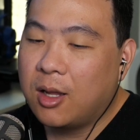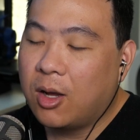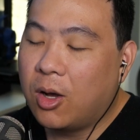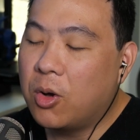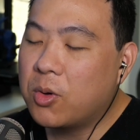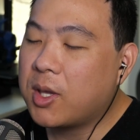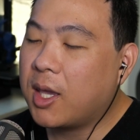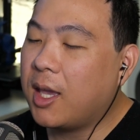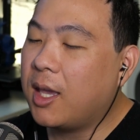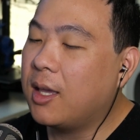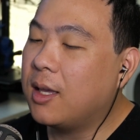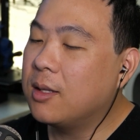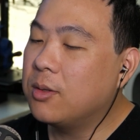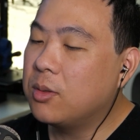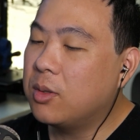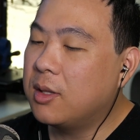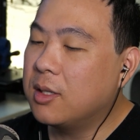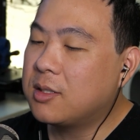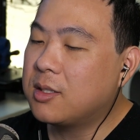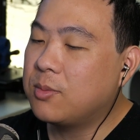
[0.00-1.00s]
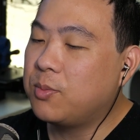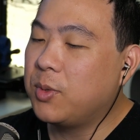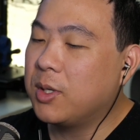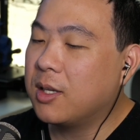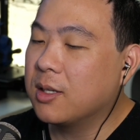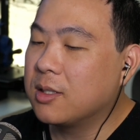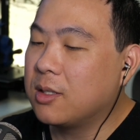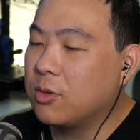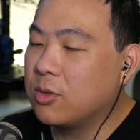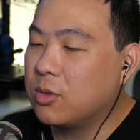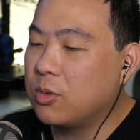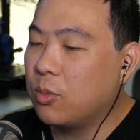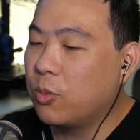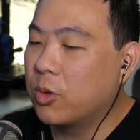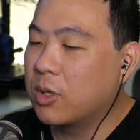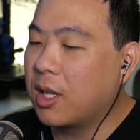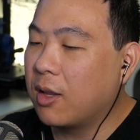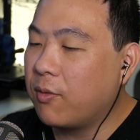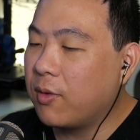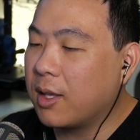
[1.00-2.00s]
okay, this is because
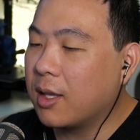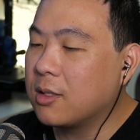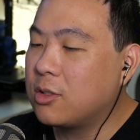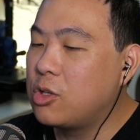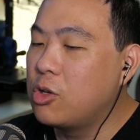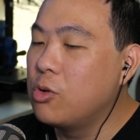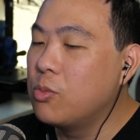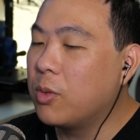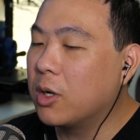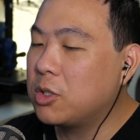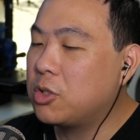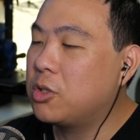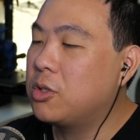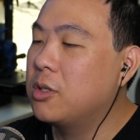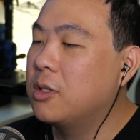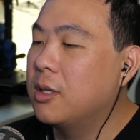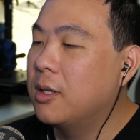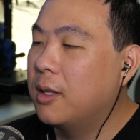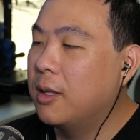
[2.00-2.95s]
we're giving it too much